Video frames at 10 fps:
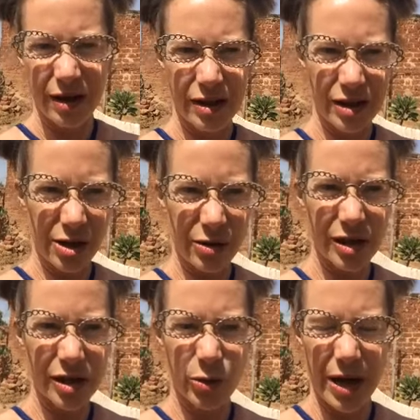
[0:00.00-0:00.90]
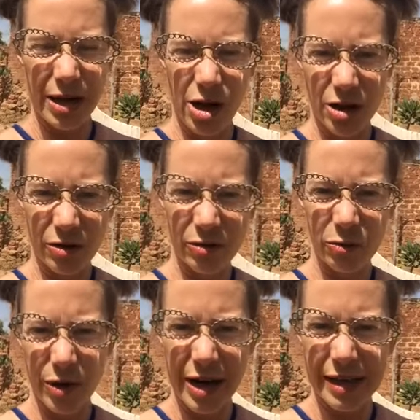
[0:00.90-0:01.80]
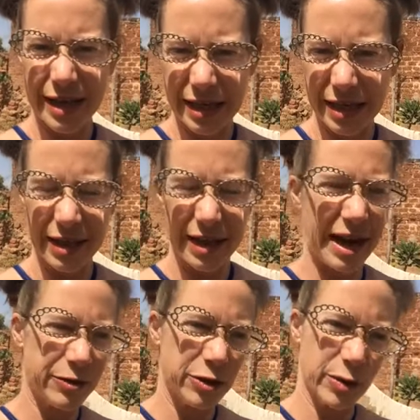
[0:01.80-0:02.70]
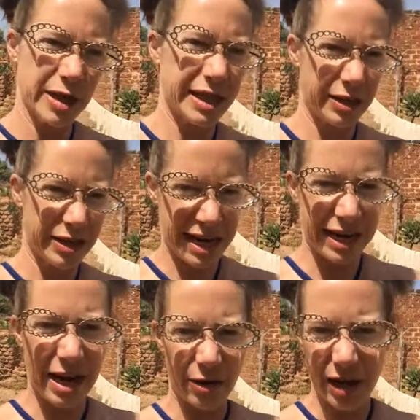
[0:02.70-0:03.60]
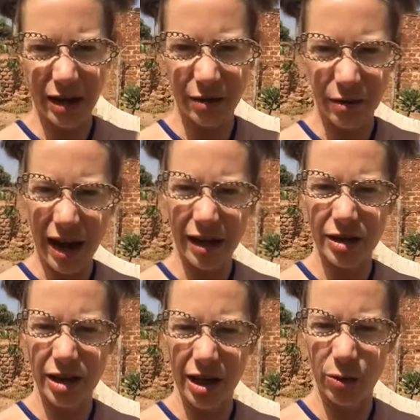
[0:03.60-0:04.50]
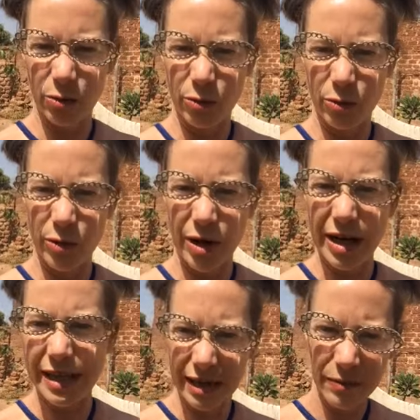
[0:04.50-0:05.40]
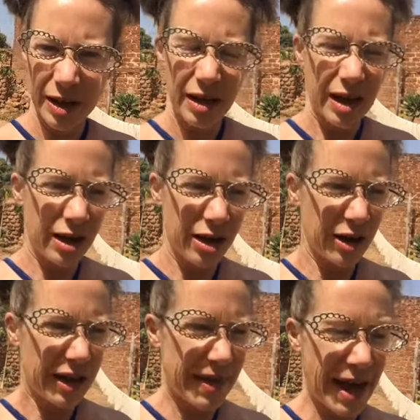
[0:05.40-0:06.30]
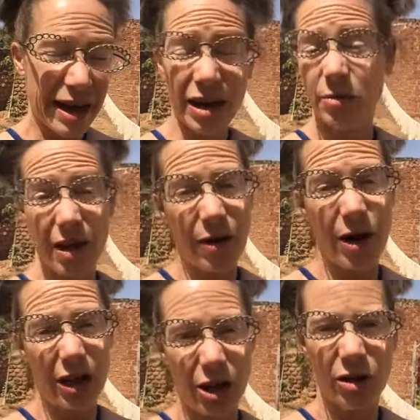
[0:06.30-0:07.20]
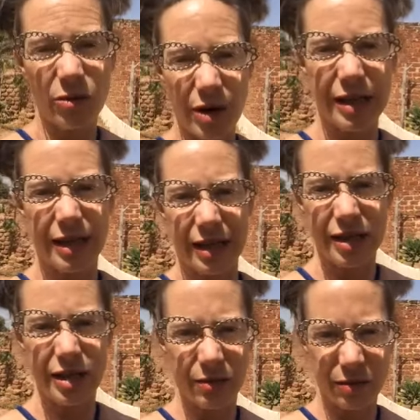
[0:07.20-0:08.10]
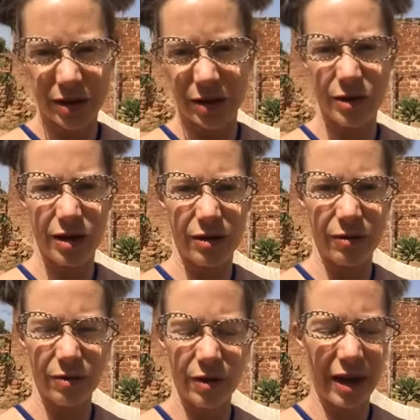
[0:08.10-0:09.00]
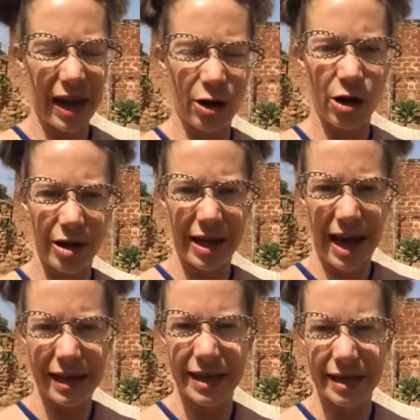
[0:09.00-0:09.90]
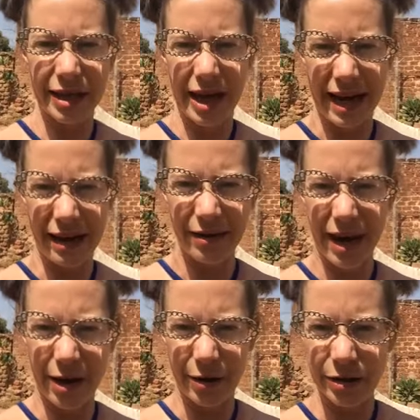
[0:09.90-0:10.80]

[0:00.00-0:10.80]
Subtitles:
So it's quite a long process, and then afterwards they'll take it out and rinse it, and that can be a very long process to get all the excess dye out.